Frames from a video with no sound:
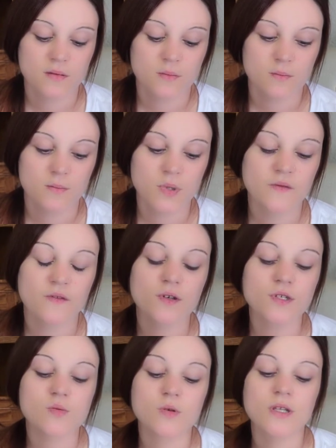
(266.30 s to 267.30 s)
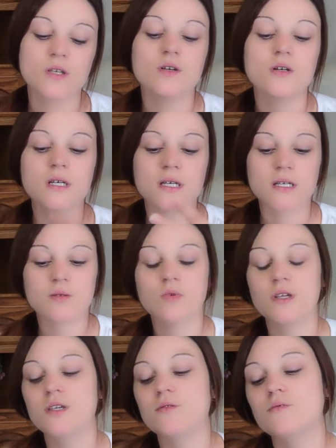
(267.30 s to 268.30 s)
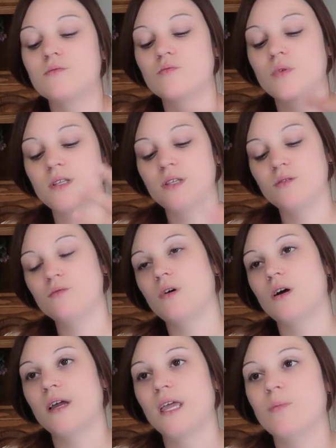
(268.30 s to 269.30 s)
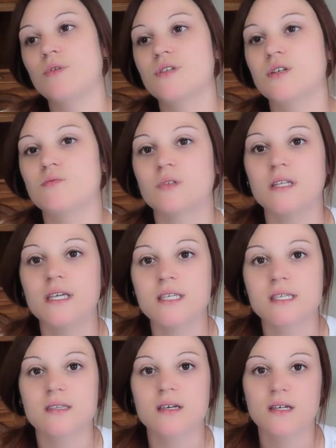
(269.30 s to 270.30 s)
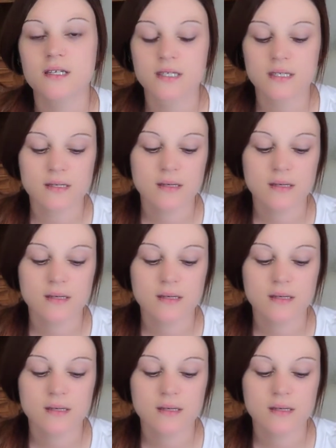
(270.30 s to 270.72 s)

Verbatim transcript: But it feels really good when you when you are able to release this.